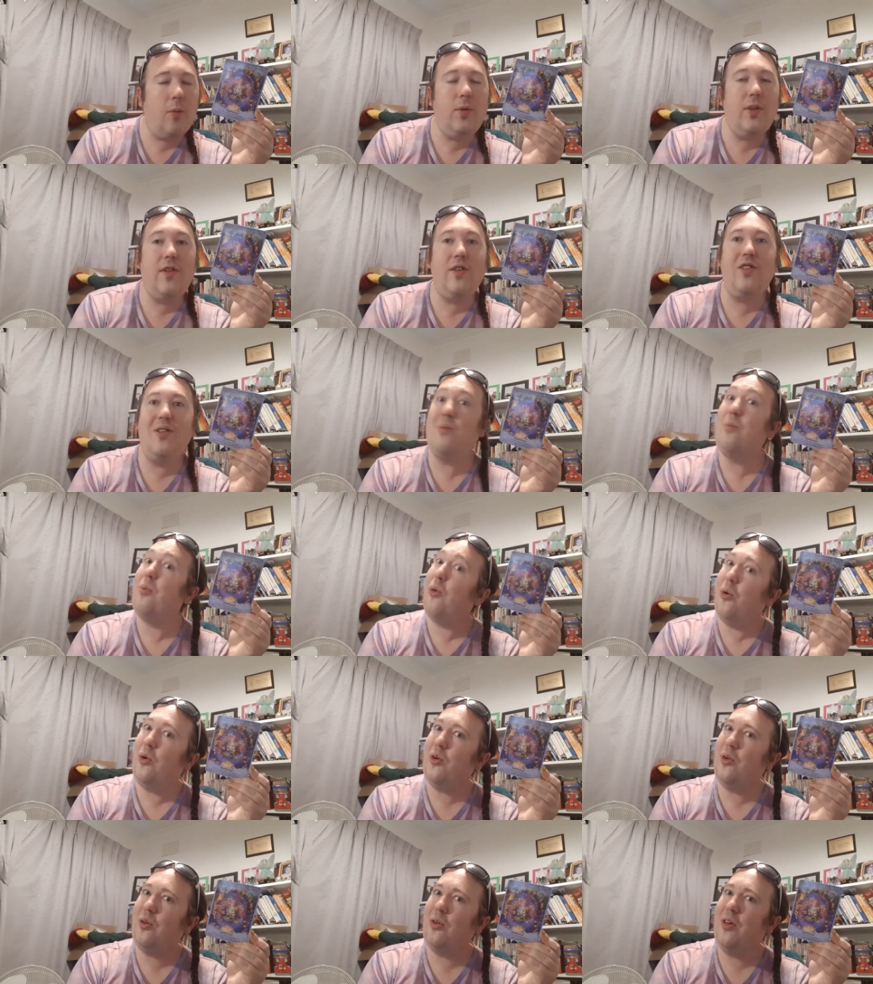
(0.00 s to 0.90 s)
within the
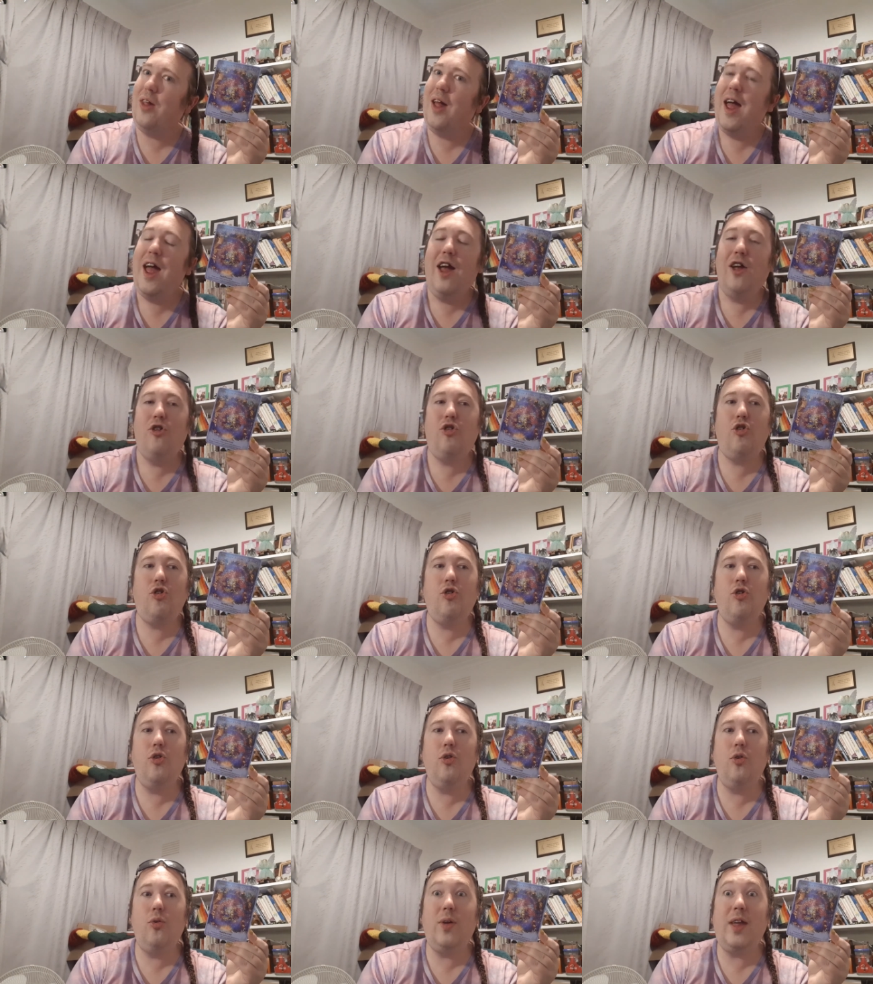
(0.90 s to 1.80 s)
portal
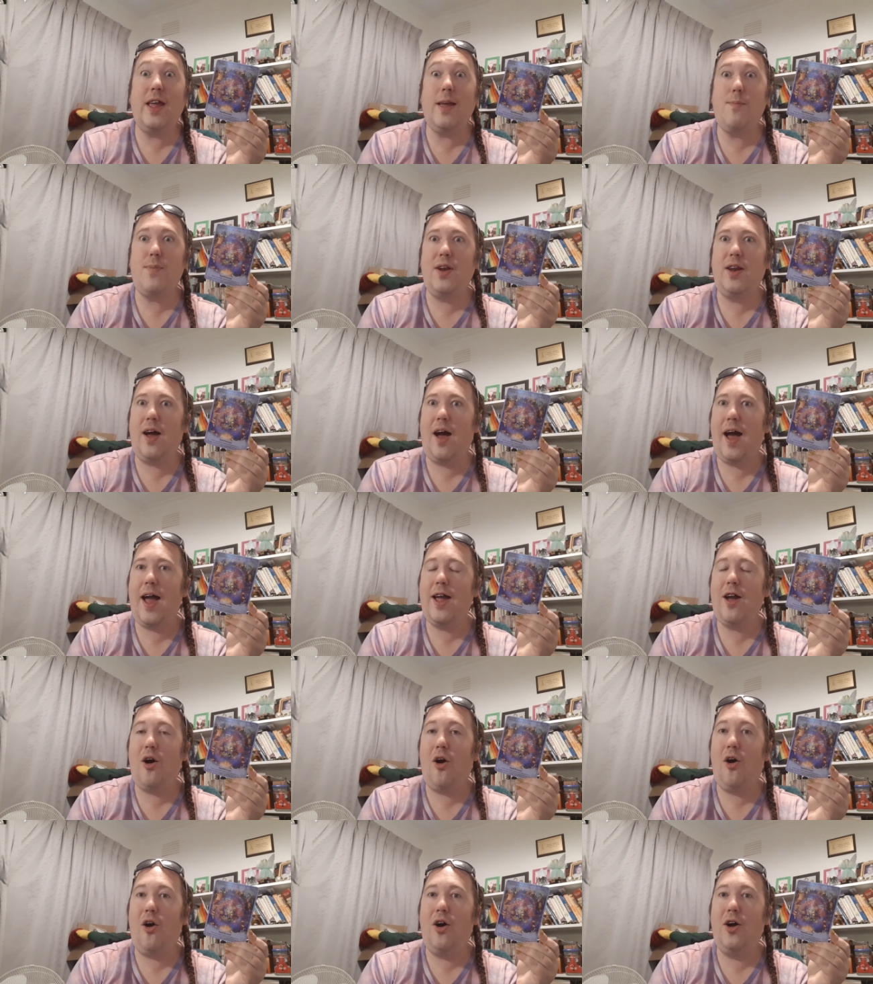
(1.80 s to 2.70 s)
to keep an eye
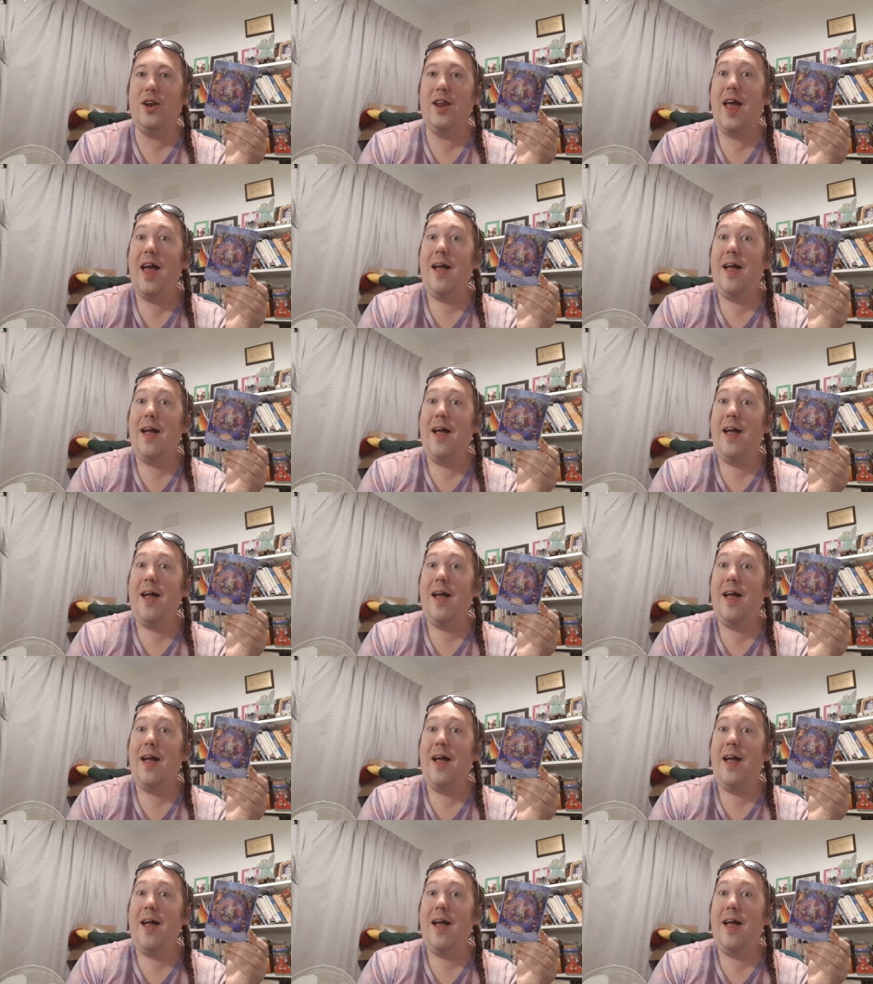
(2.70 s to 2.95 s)
on